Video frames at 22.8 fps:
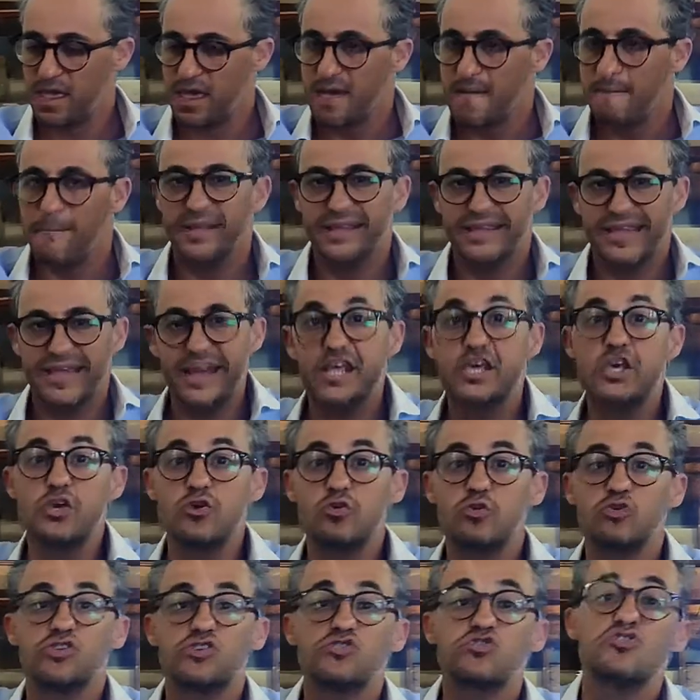But then he
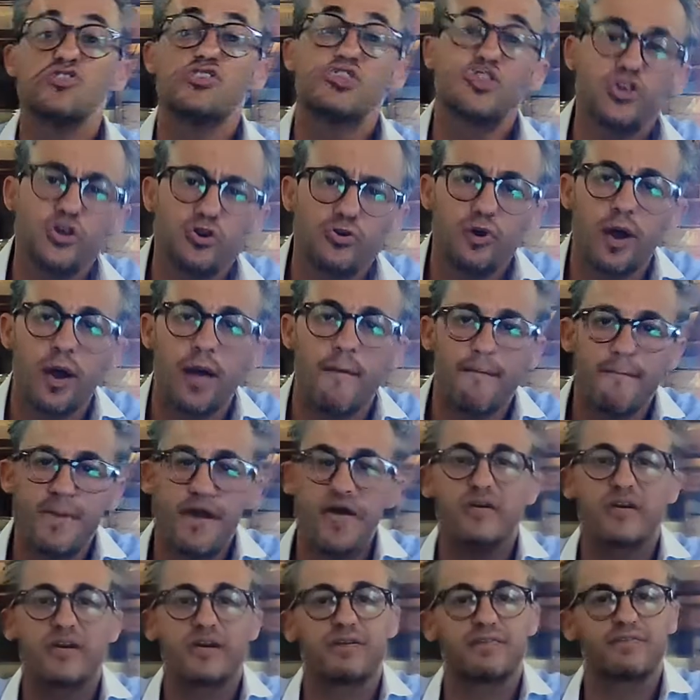uses new
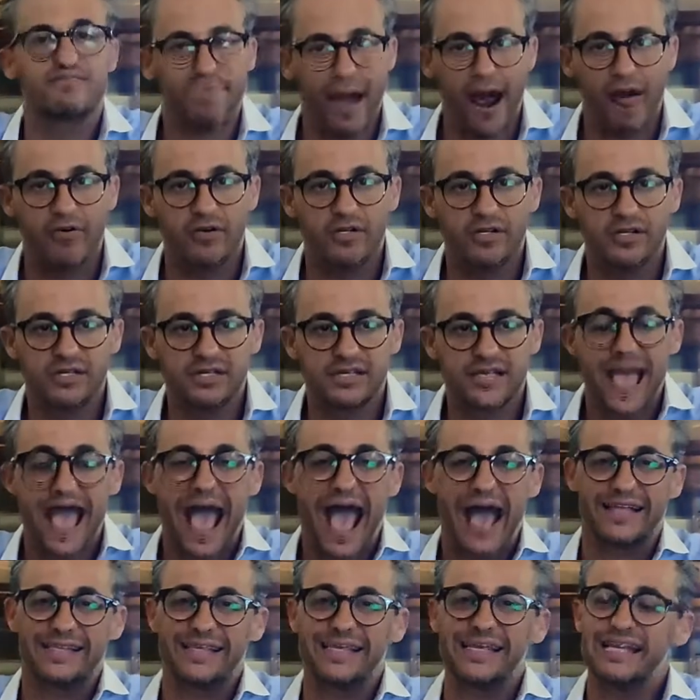American barrels
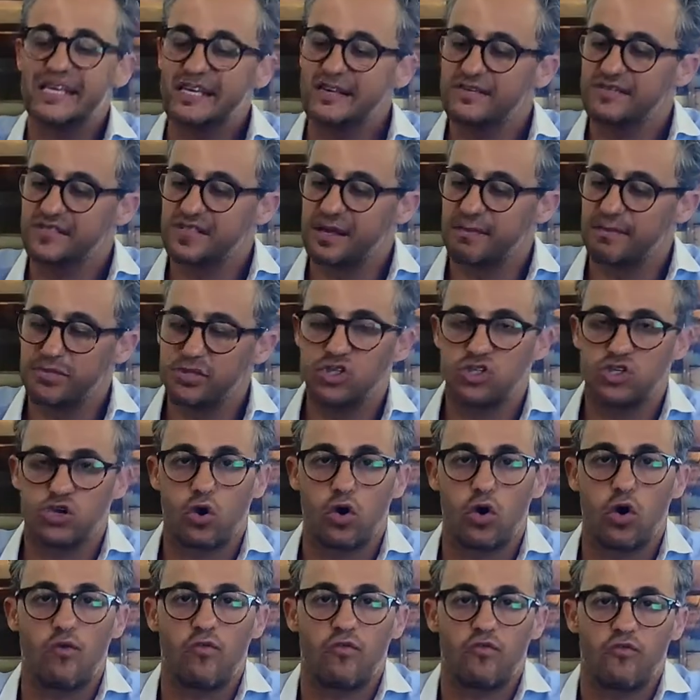and he leaves them
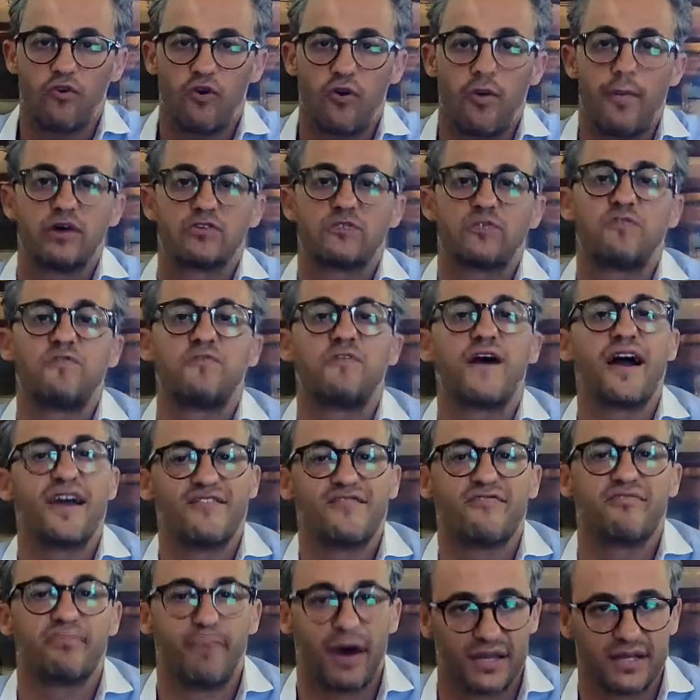mature for about
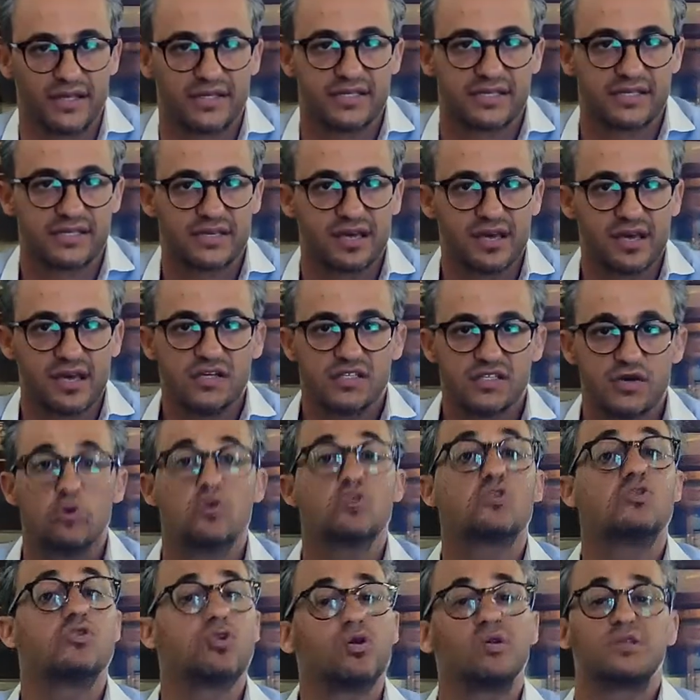5 months.
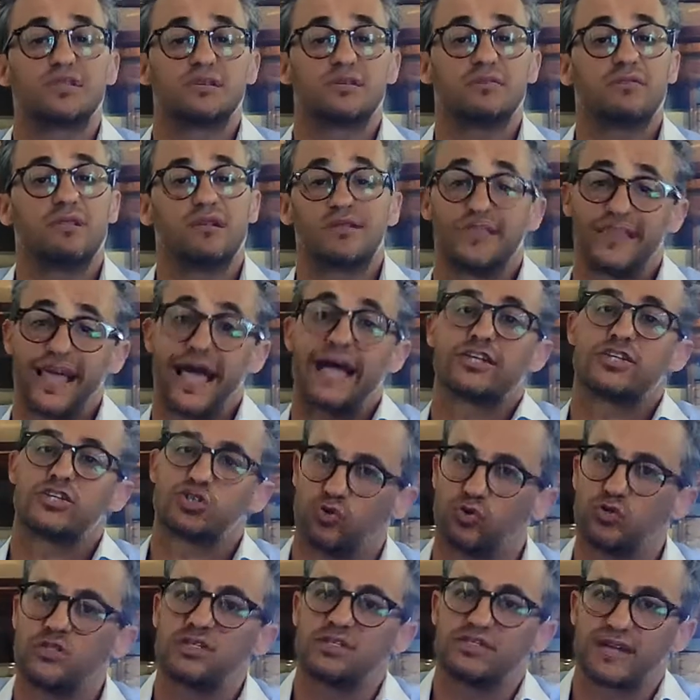So not that
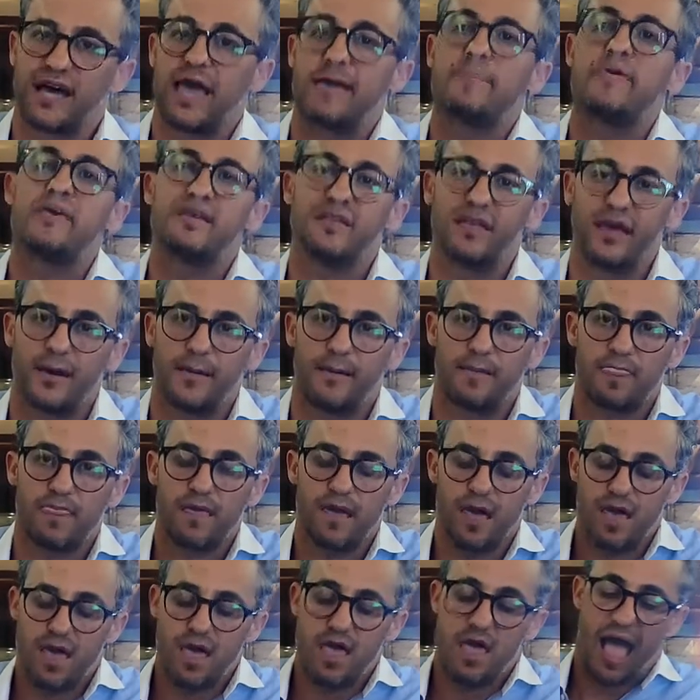short a time either.
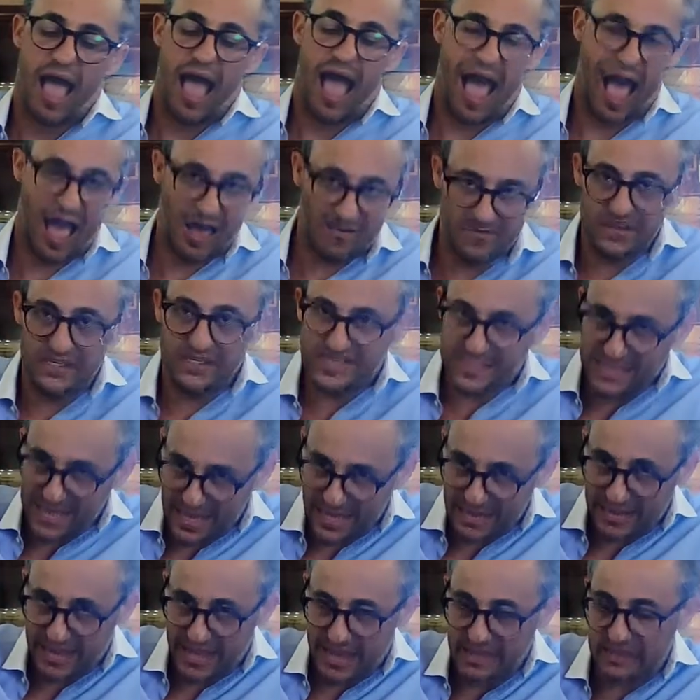Having
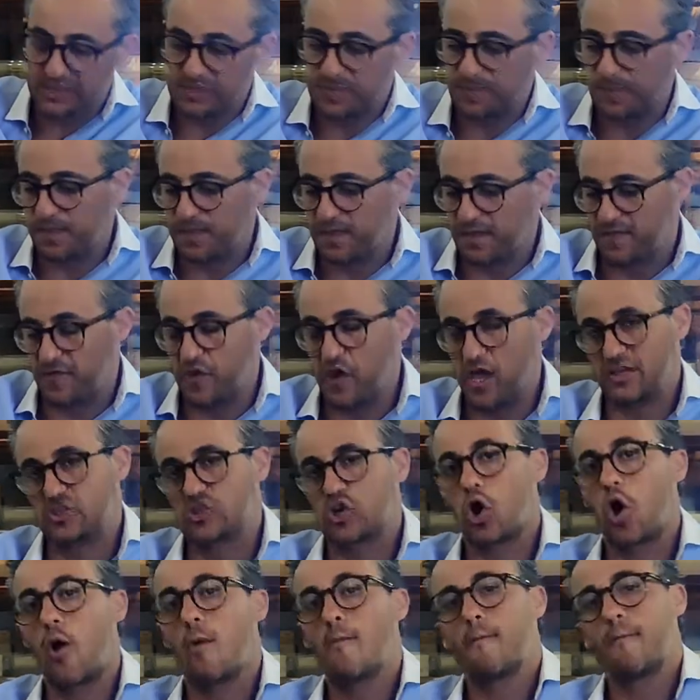said that, if you have to
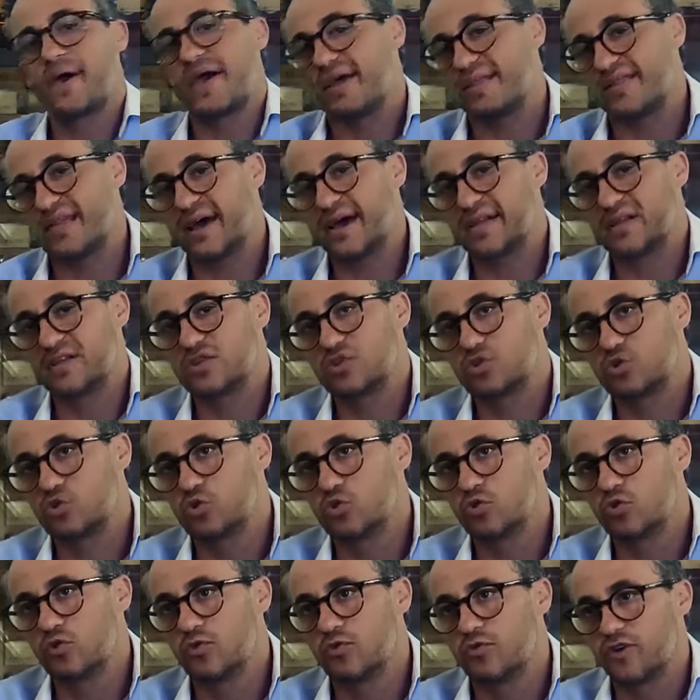compare that
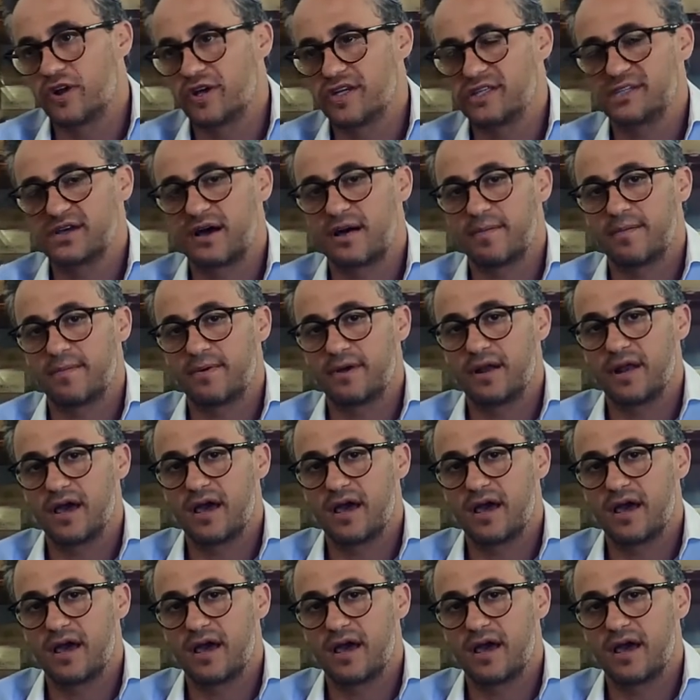to, for example,